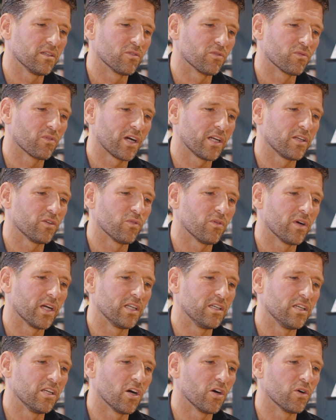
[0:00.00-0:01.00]
right
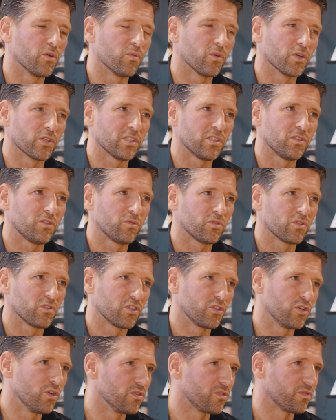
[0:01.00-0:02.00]
away know what is
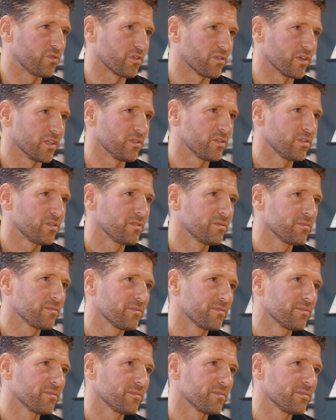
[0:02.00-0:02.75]
good for us,